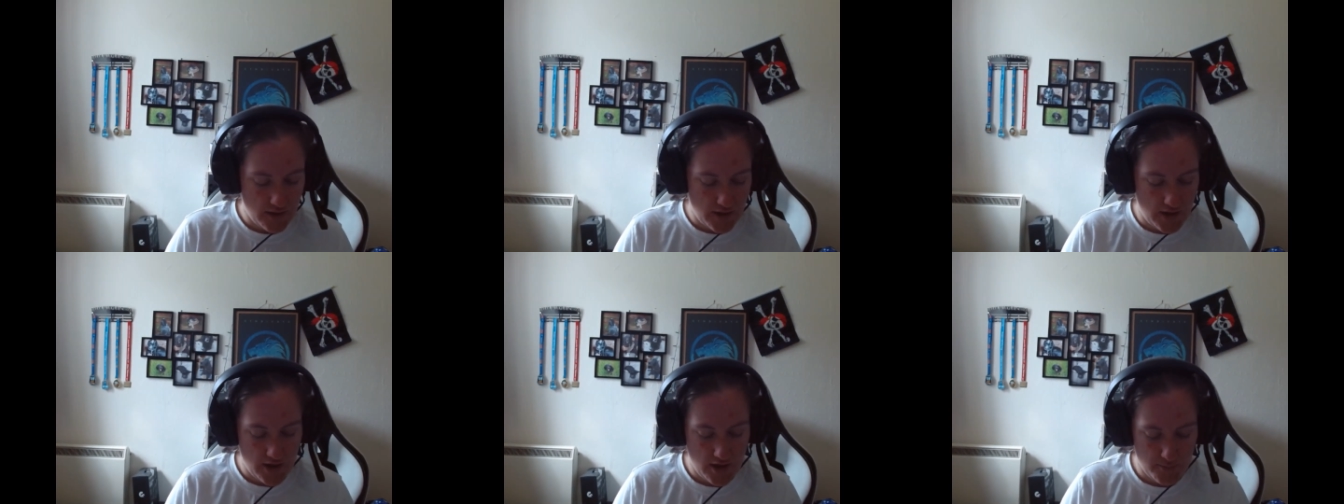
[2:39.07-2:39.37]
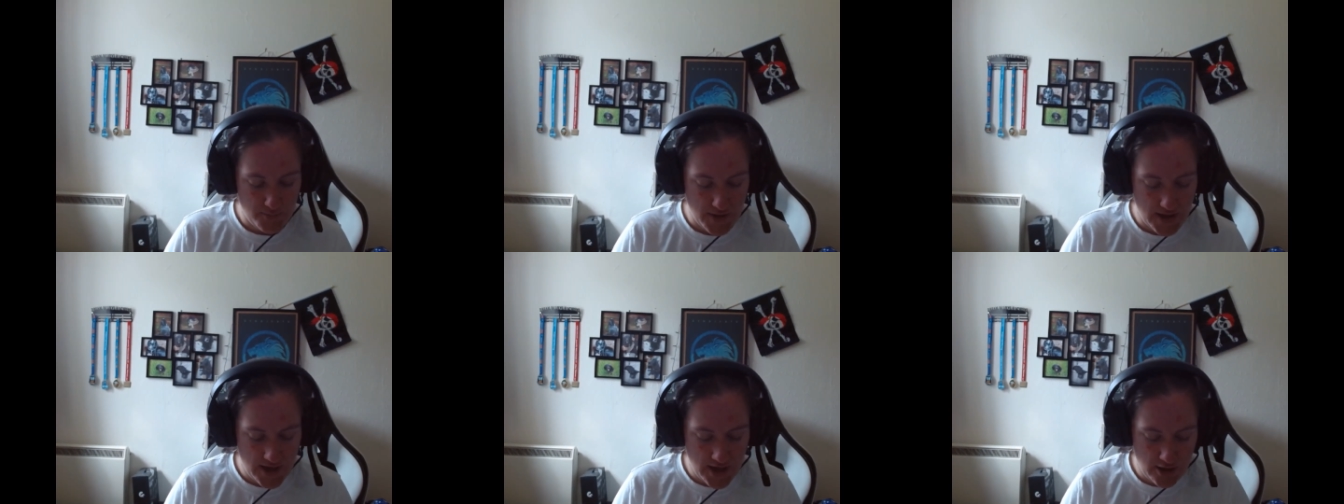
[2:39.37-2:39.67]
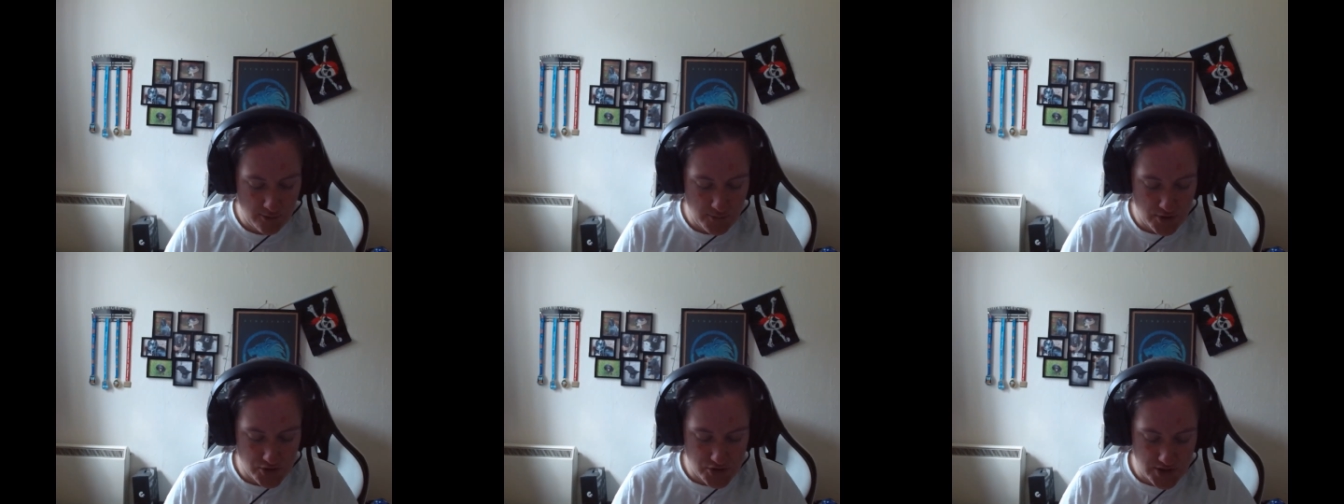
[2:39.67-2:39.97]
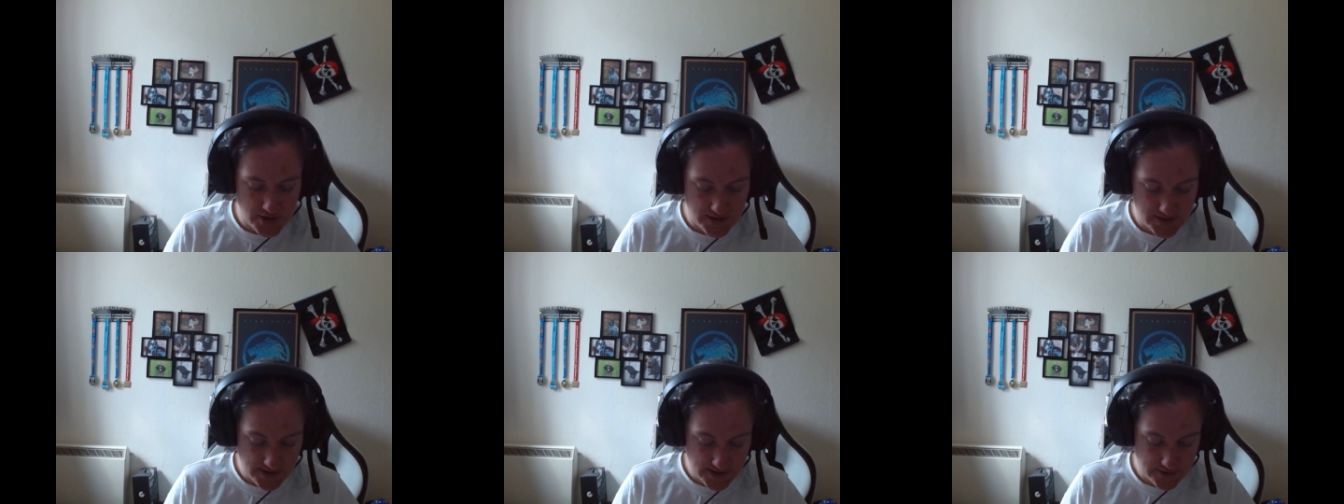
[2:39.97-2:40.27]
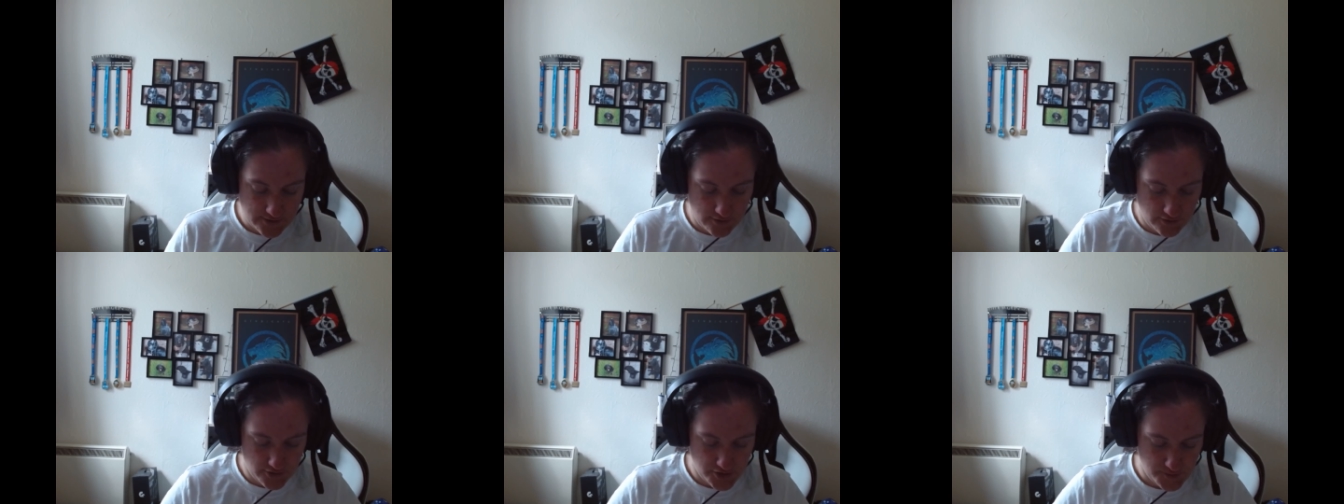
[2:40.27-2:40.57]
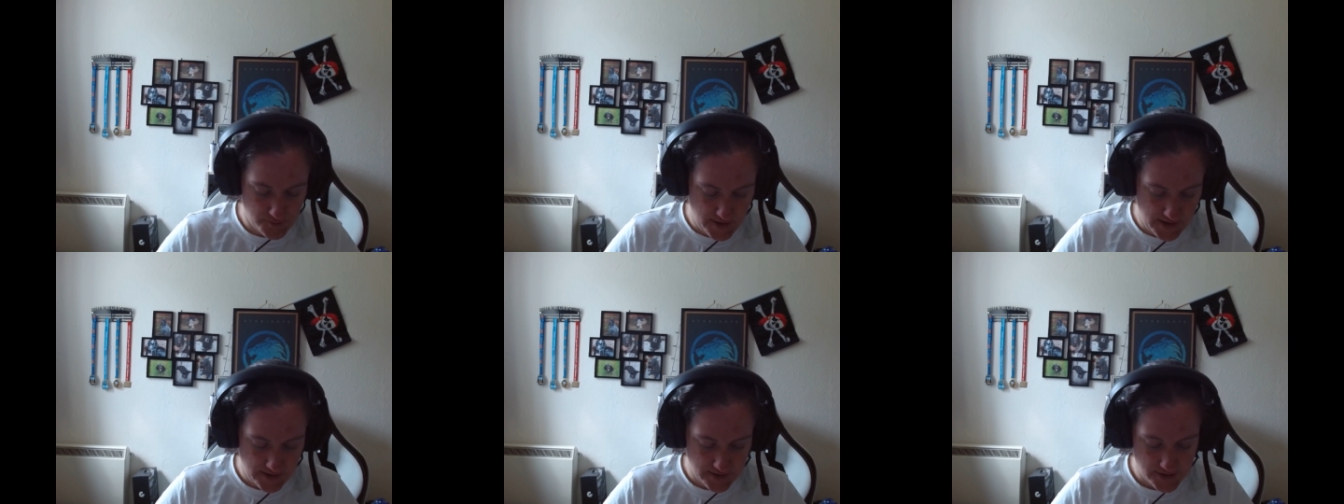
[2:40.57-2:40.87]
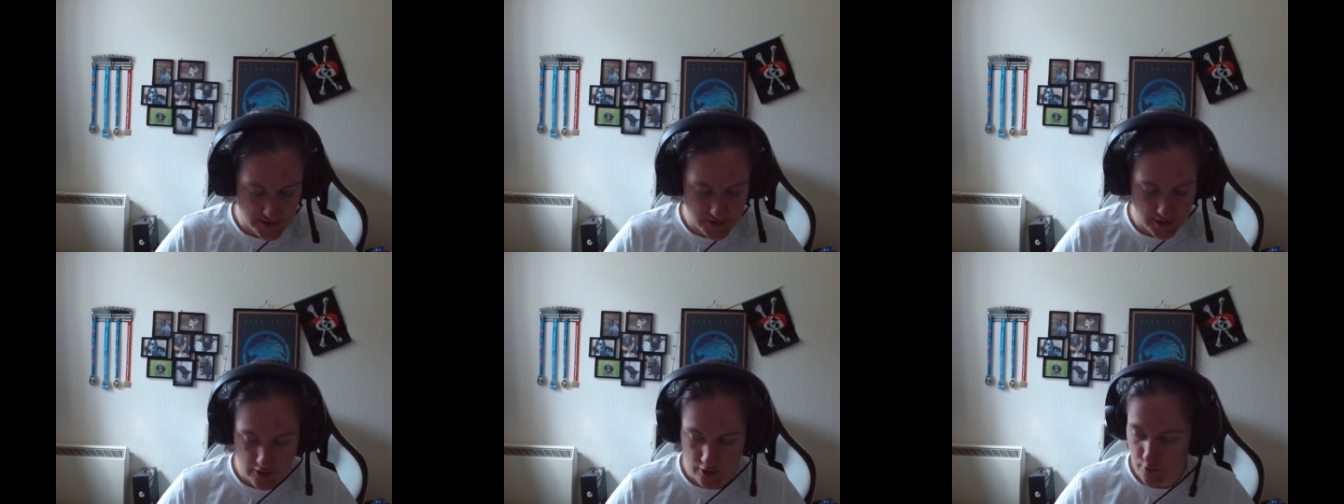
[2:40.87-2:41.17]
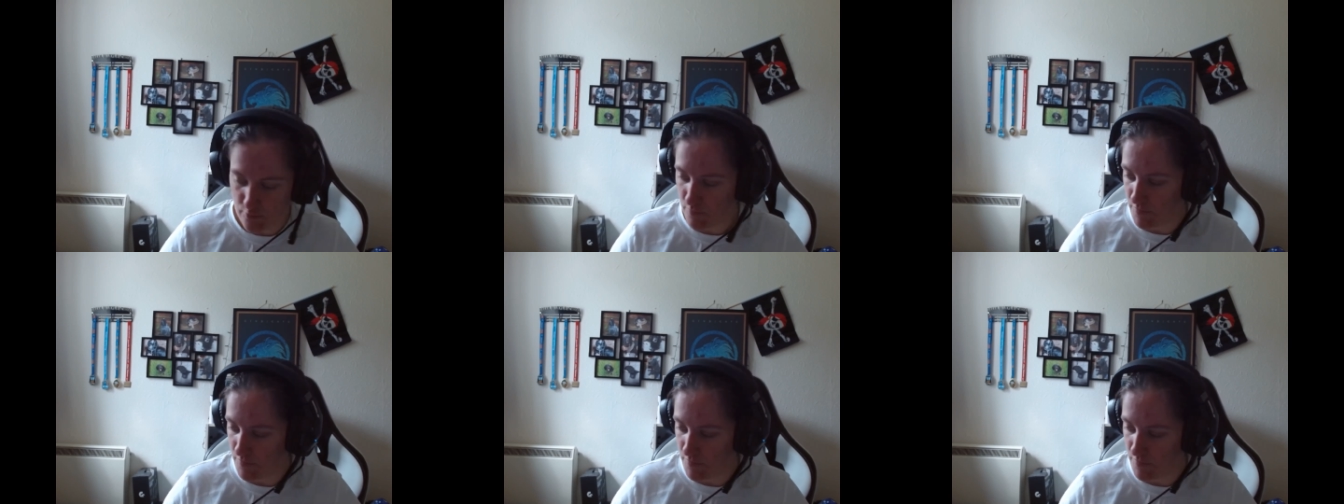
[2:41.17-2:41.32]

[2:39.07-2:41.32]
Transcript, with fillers: um, and how much it did cost me. So